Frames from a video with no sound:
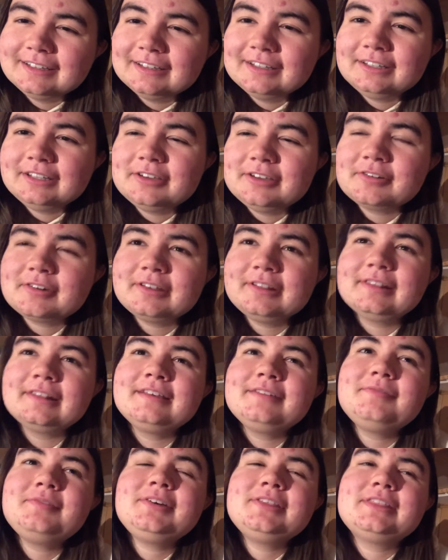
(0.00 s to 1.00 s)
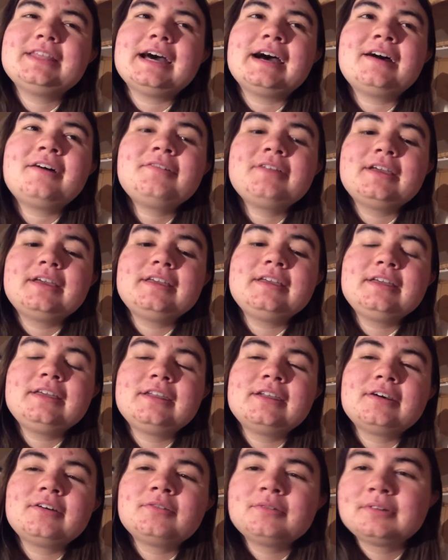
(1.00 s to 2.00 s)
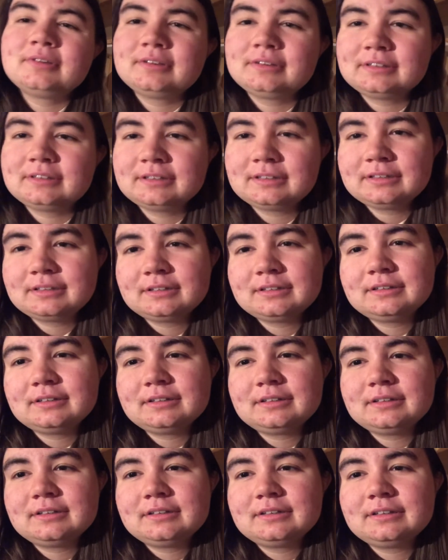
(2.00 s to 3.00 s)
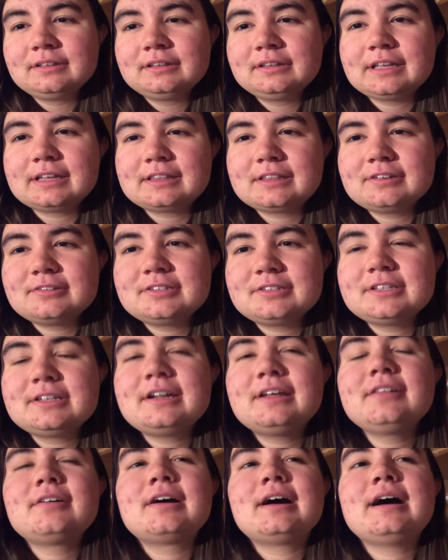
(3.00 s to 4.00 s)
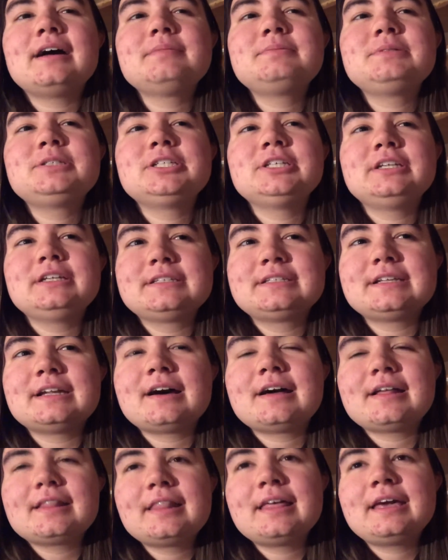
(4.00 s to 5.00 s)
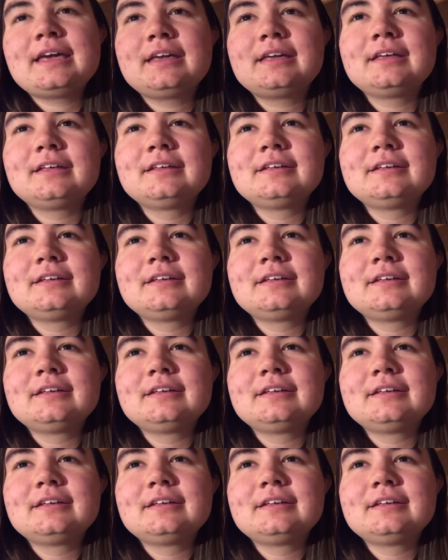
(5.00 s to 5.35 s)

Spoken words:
you can live without it, you know? Like, there's another option. It's not like